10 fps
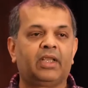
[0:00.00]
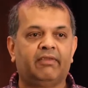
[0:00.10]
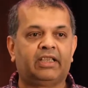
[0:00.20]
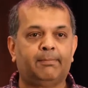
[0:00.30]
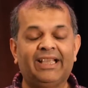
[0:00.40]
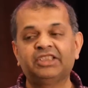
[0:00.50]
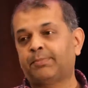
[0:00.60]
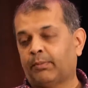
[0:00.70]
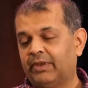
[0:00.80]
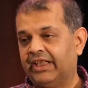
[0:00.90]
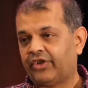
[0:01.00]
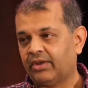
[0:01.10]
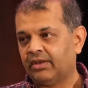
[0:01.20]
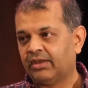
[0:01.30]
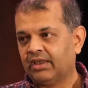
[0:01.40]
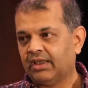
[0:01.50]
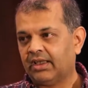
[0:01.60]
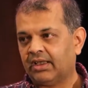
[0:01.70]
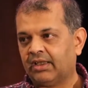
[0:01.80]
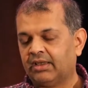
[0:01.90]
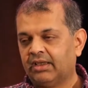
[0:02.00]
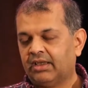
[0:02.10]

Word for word: where the biggest population uh,